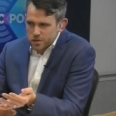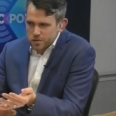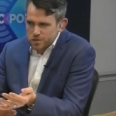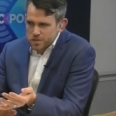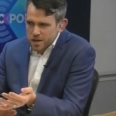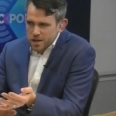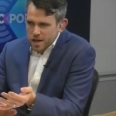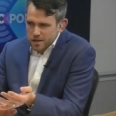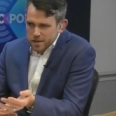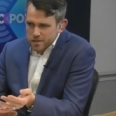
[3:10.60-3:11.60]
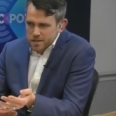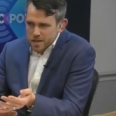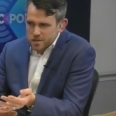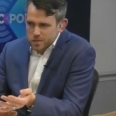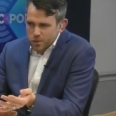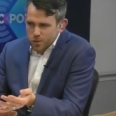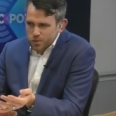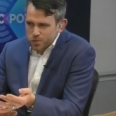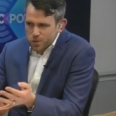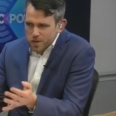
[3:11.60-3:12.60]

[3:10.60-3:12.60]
issues and needs that support. Oh,